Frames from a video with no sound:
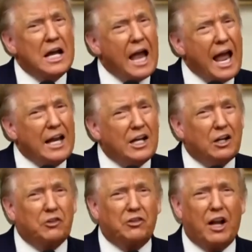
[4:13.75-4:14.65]
and El
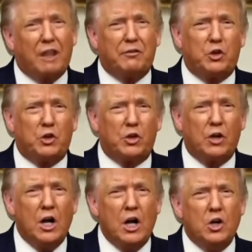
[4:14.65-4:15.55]
Salvador
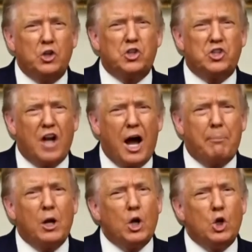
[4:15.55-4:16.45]
to
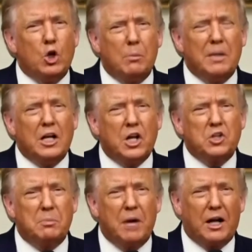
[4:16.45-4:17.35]
stop human
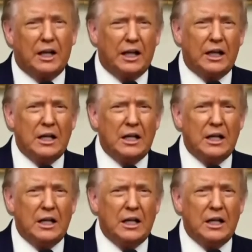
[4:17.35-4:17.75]
smuggling.